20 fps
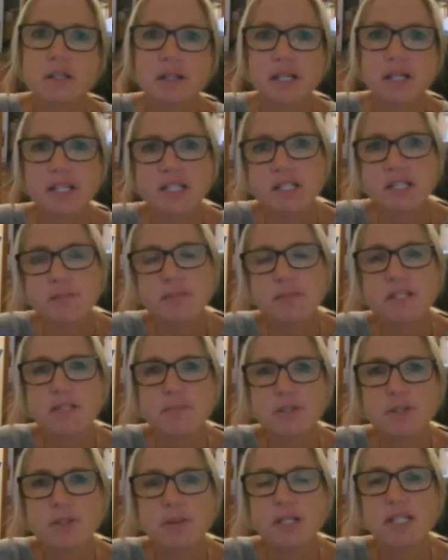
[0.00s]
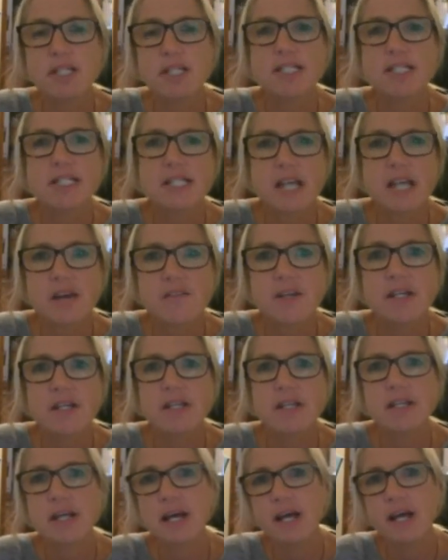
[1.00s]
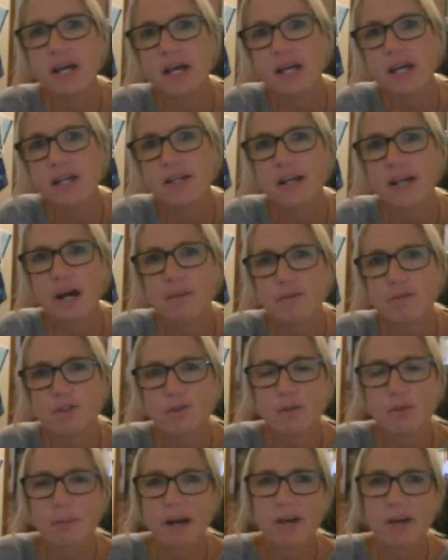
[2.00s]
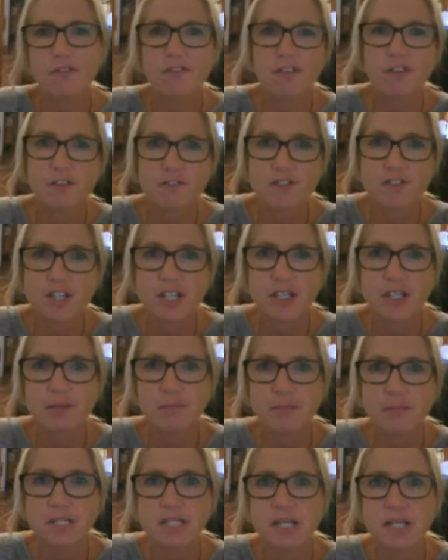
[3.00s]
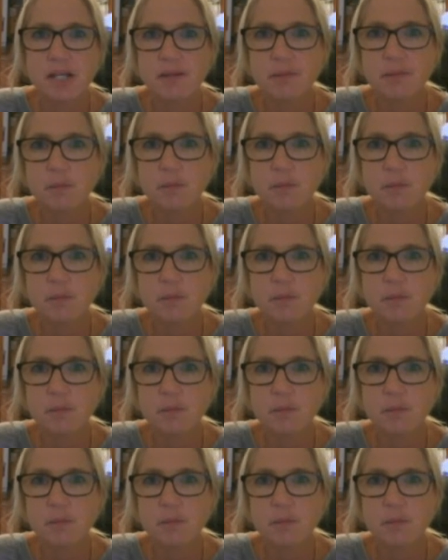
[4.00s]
estimates between 7 and up to about 15%,